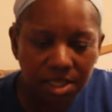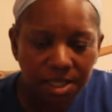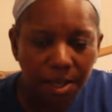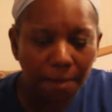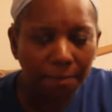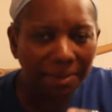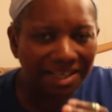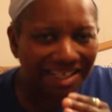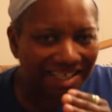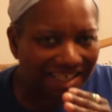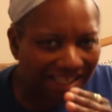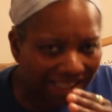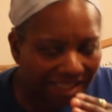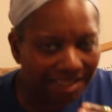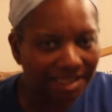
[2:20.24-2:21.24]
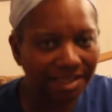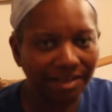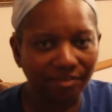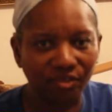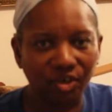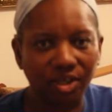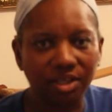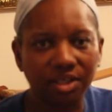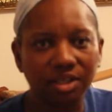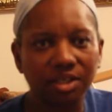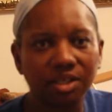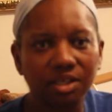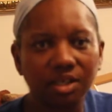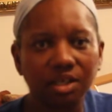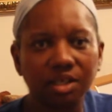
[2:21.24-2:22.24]
completely different
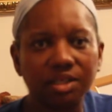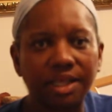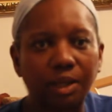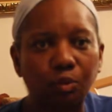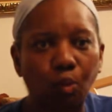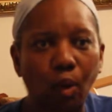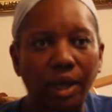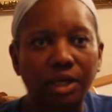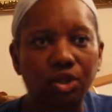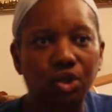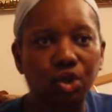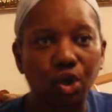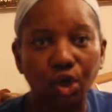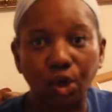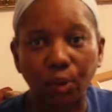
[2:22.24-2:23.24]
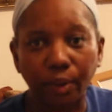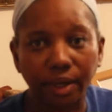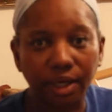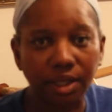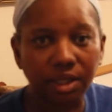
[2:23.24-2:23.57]
than what you're doing.